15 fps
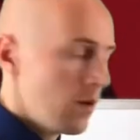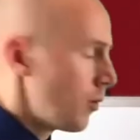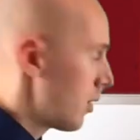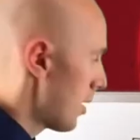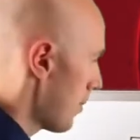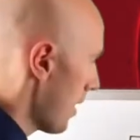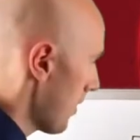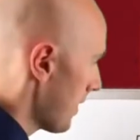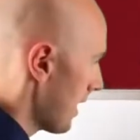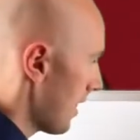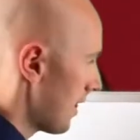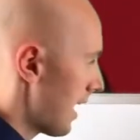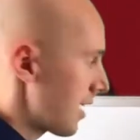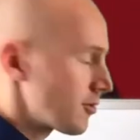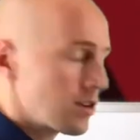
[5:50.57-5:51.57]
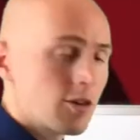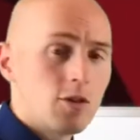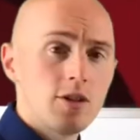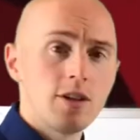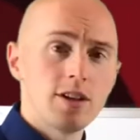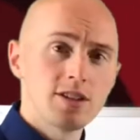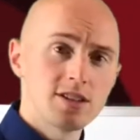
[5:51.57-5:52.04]
What about the
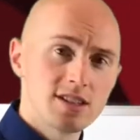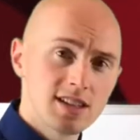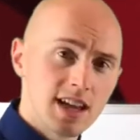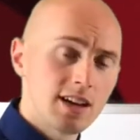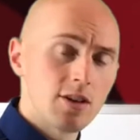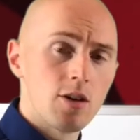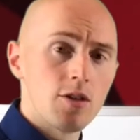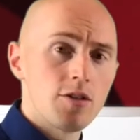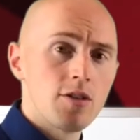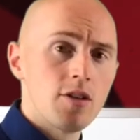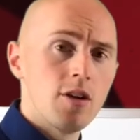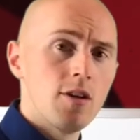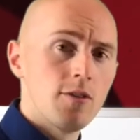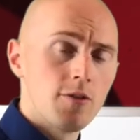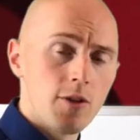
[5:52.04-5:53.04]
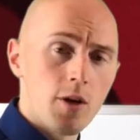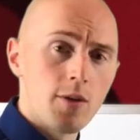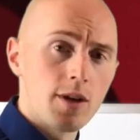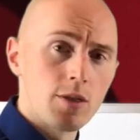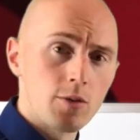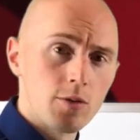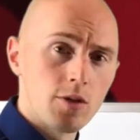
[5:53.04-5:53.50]
electrical signals
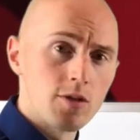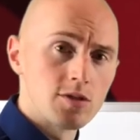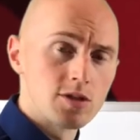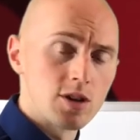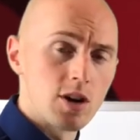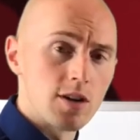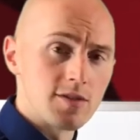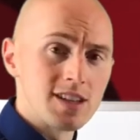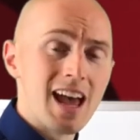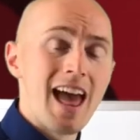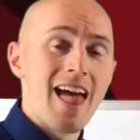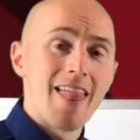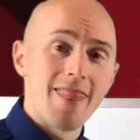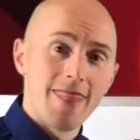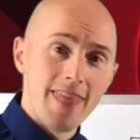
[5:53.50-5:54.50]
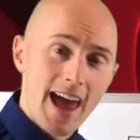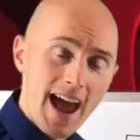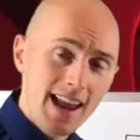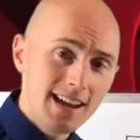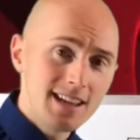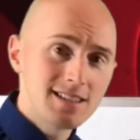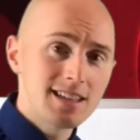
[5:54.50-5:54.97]
flowing through those nerves?
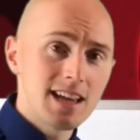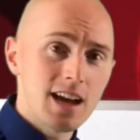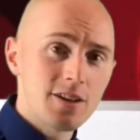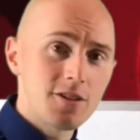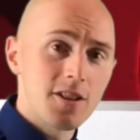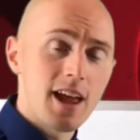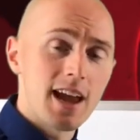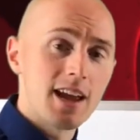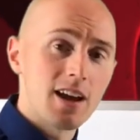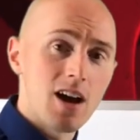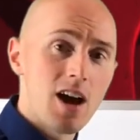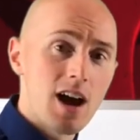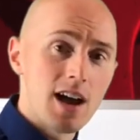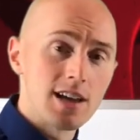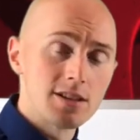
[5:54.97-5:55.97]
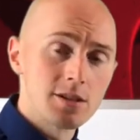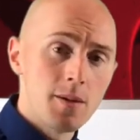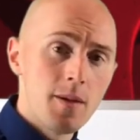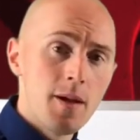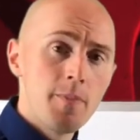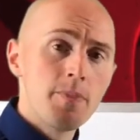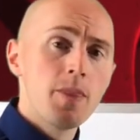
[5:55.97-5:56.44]
That is the underlying cause
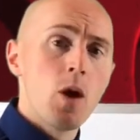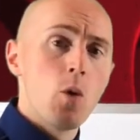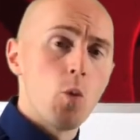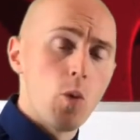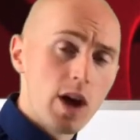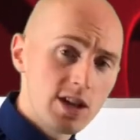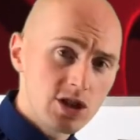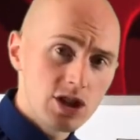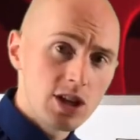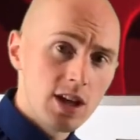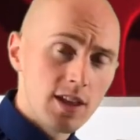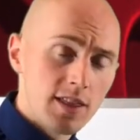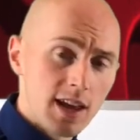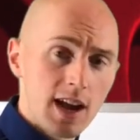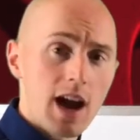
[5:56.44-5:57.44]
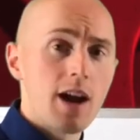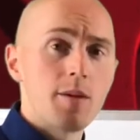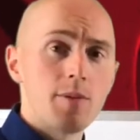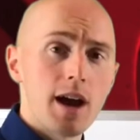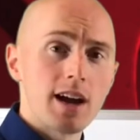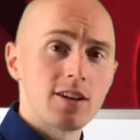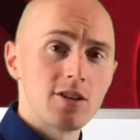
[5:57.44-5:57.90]
which the
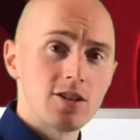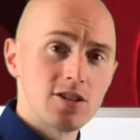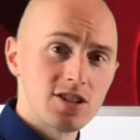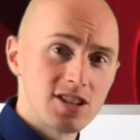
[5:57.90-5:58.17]
chiropractor